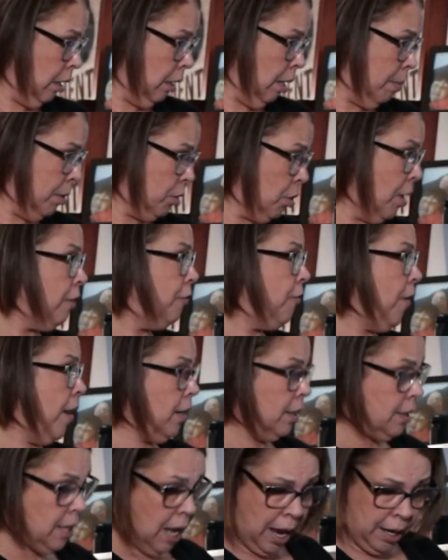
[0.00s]
let me try to find
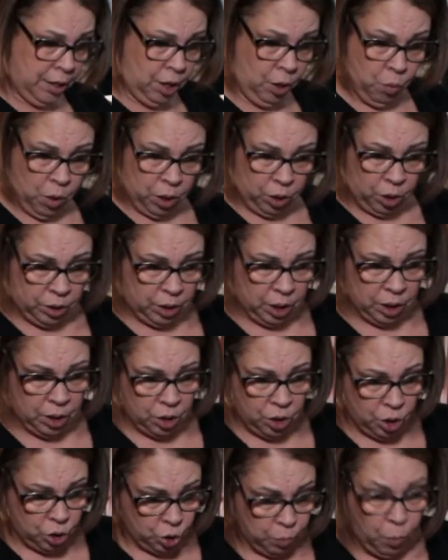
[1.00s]
a tiny one because this is
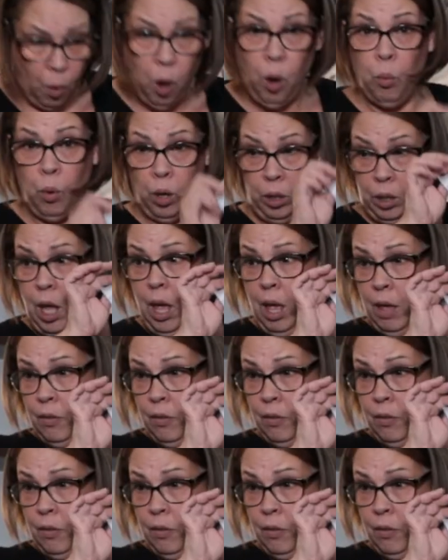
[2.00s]
the small one.